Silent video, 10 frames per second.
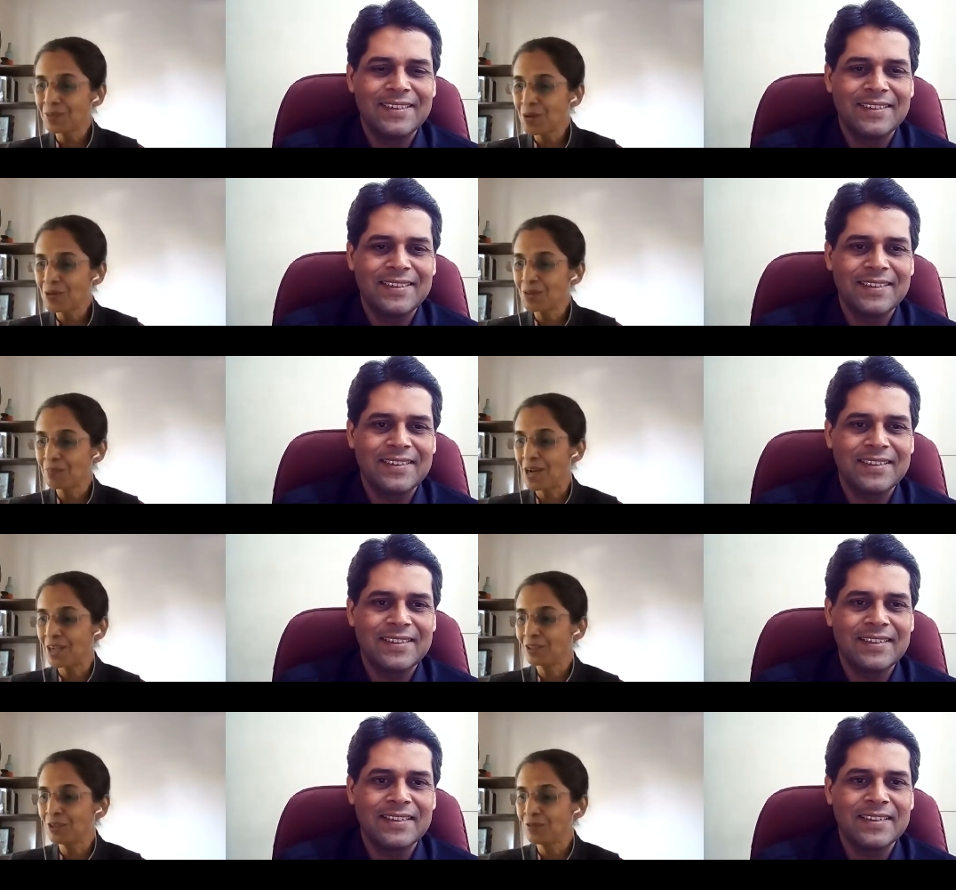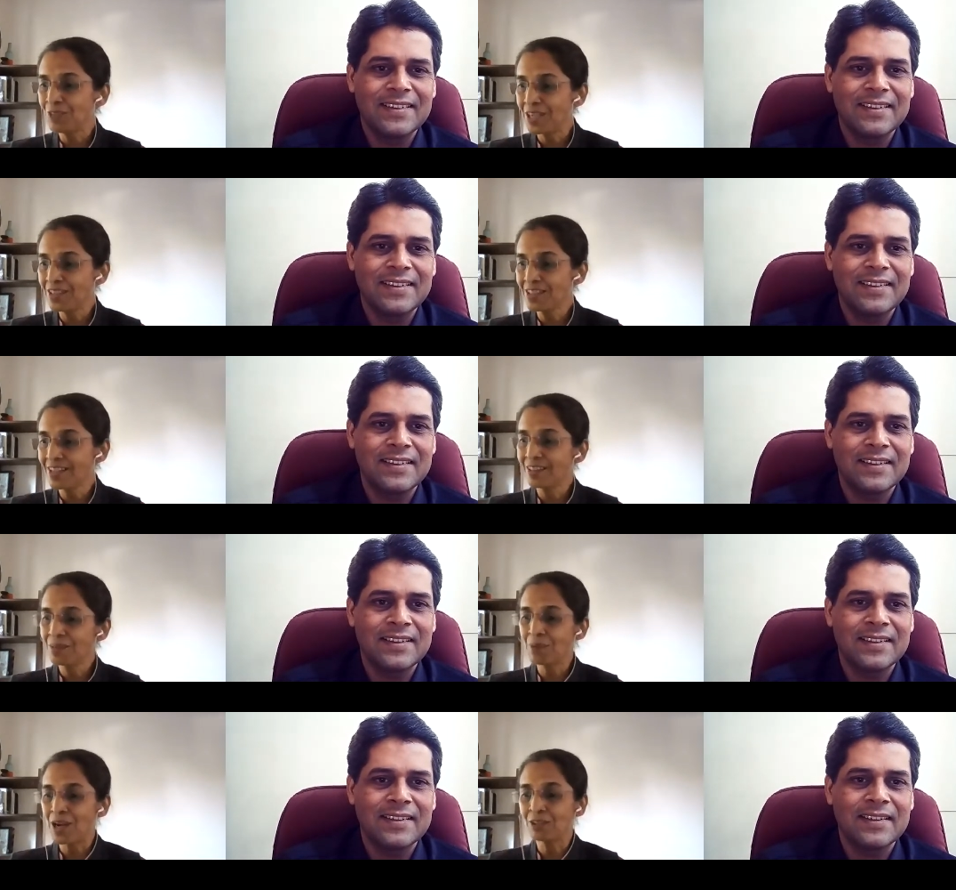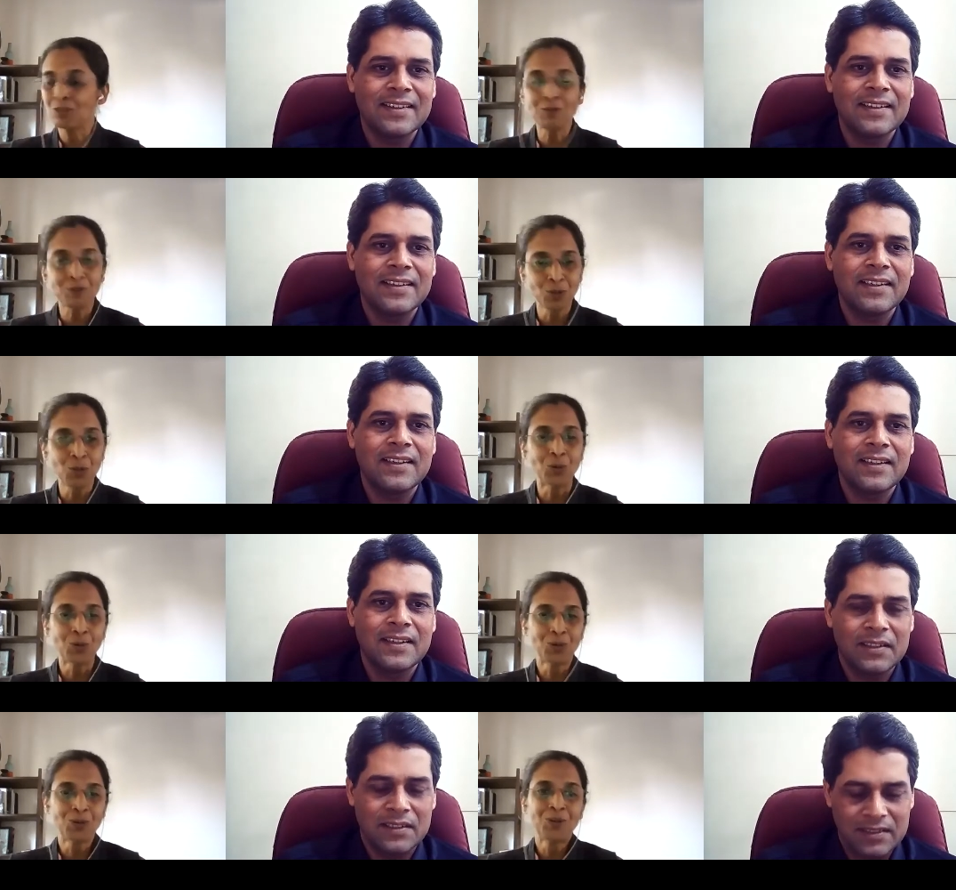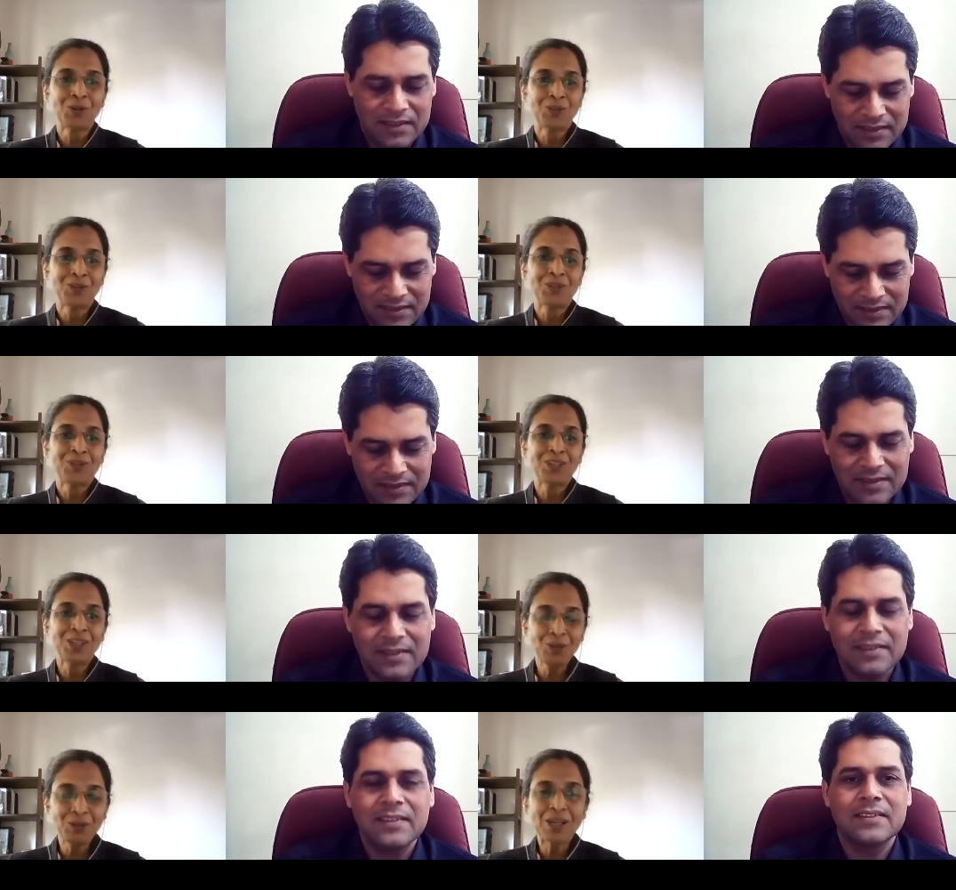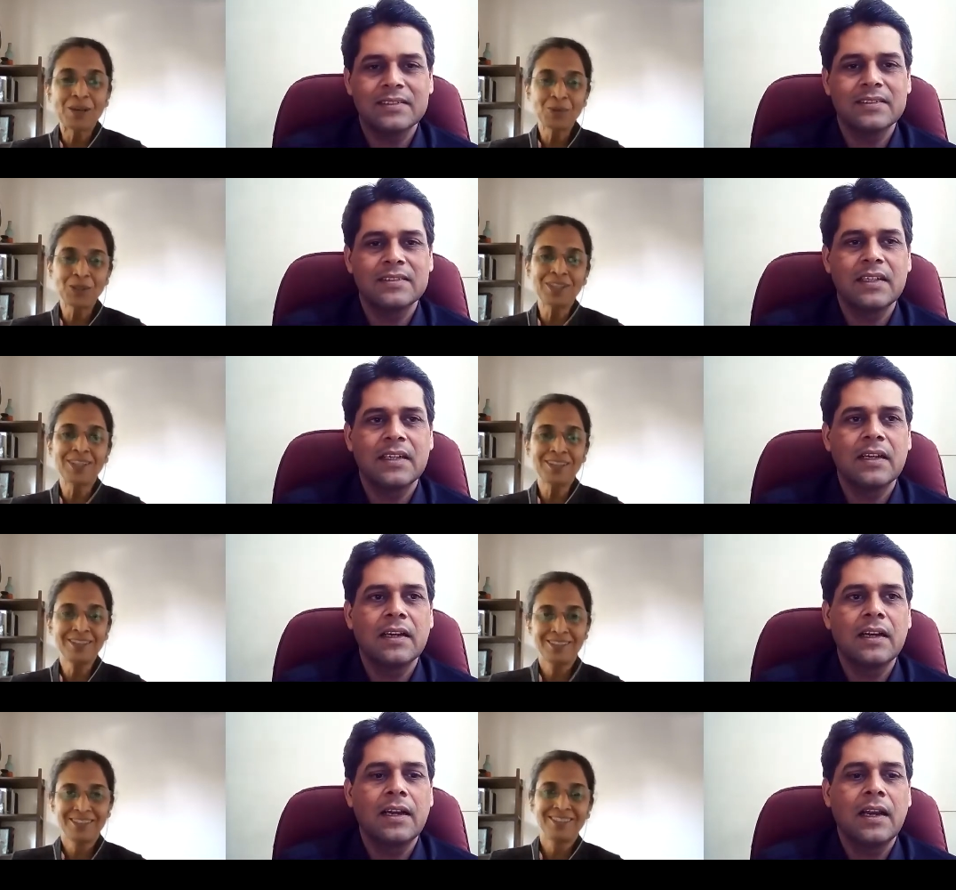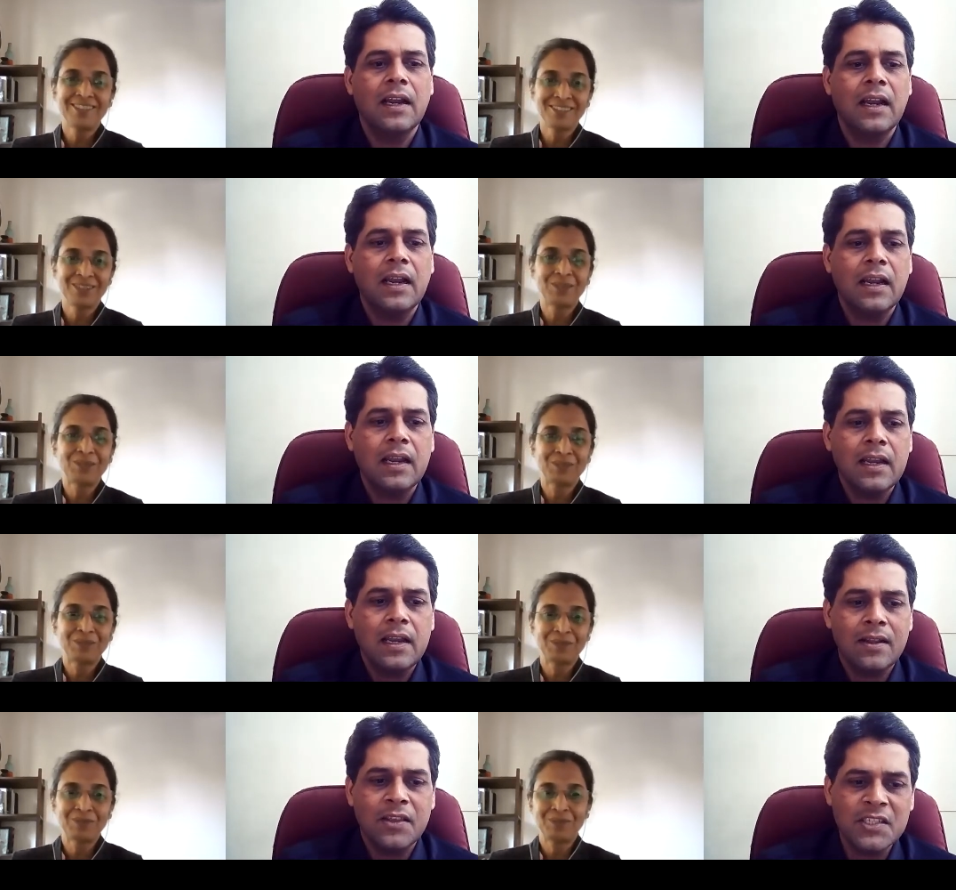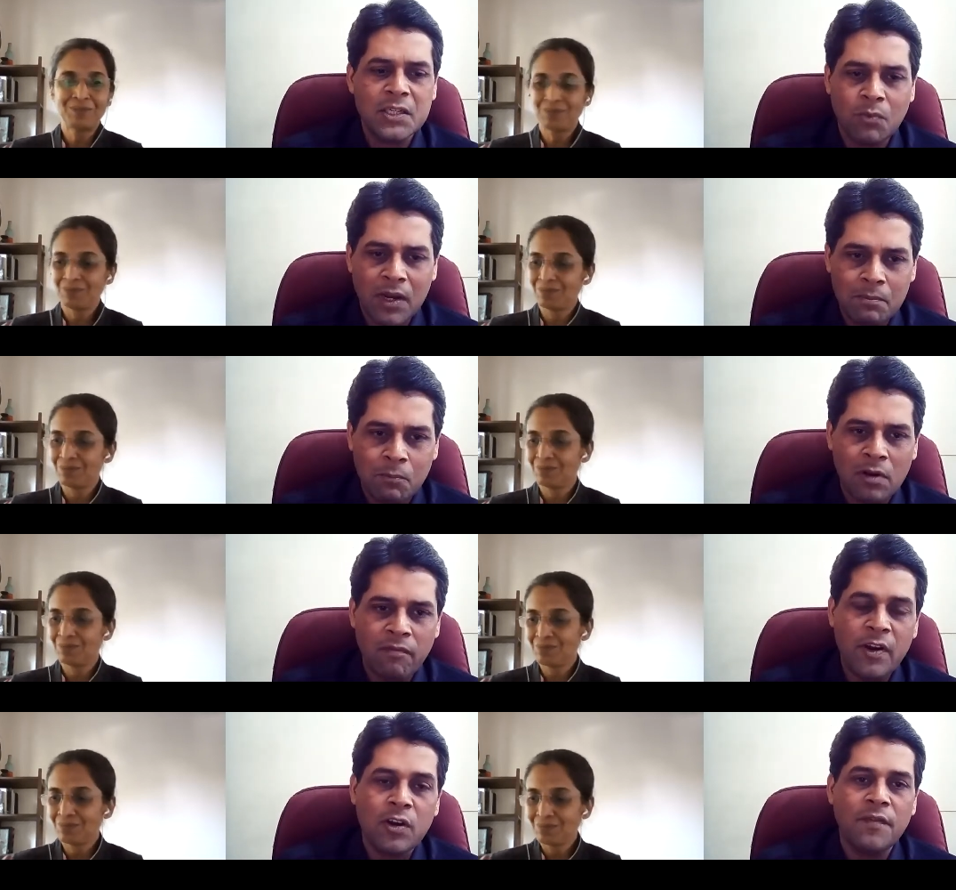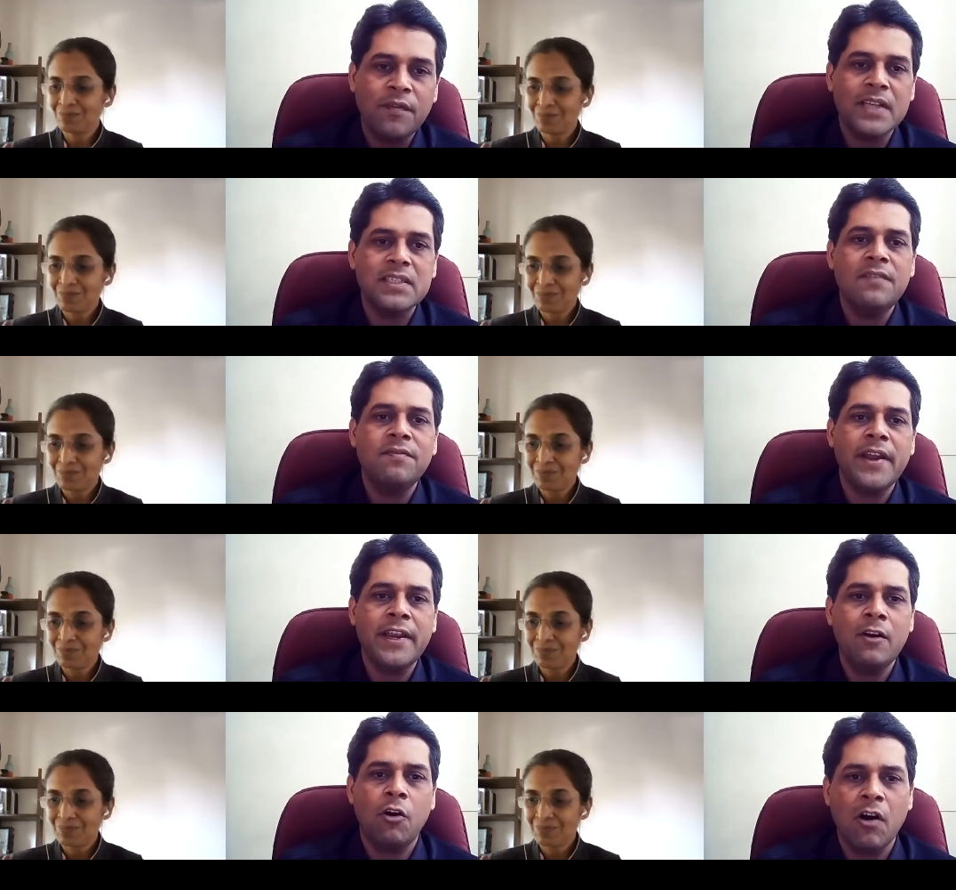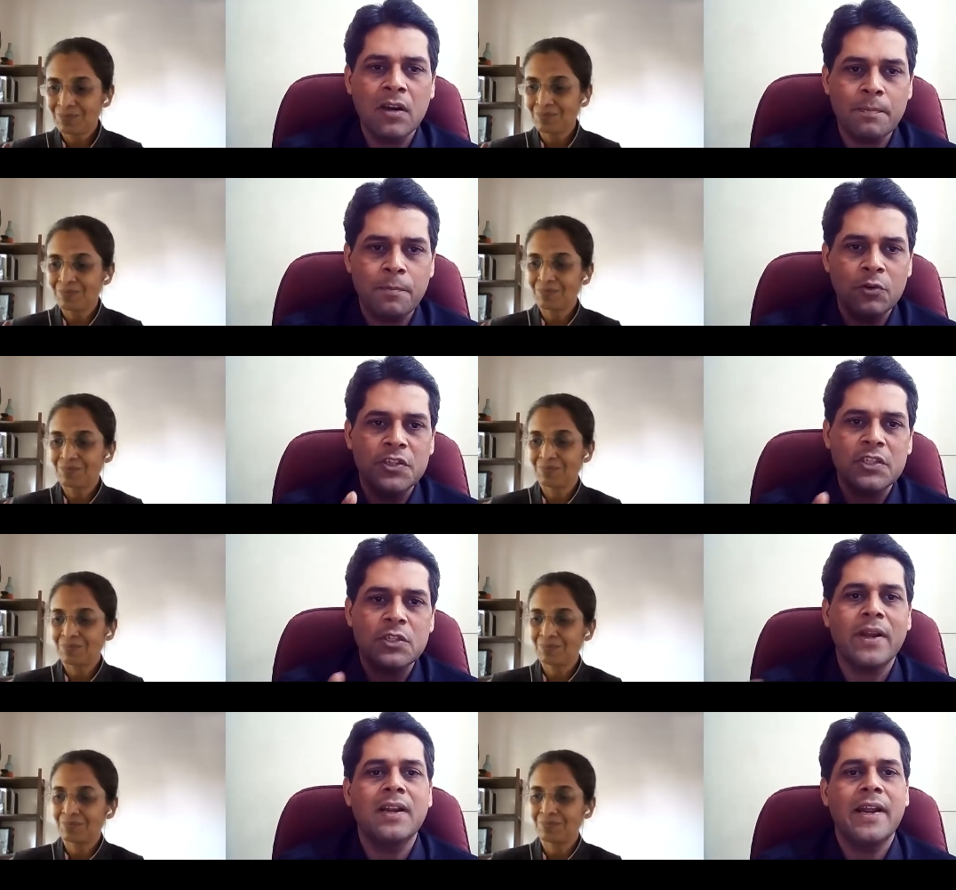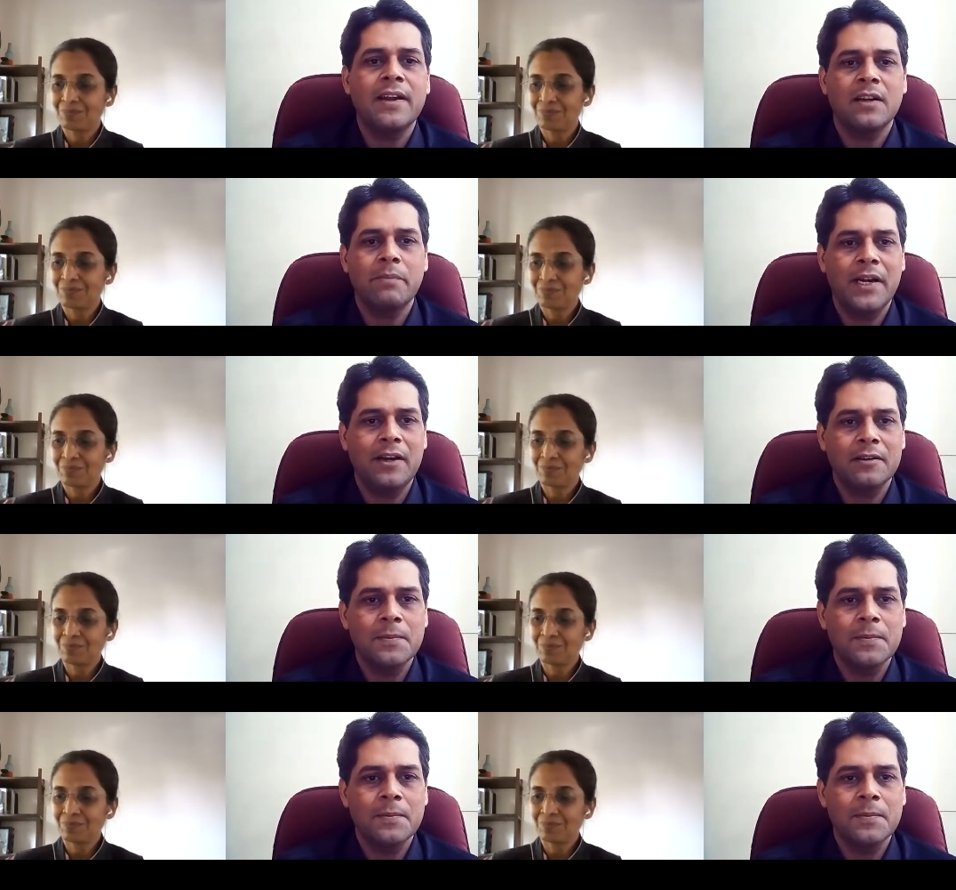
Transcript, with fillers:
Speaker 1: about the path of yes and the path of no. Can you elaborate that?
Speaker 2: This is one more way of classifying all approaches to enlightenment.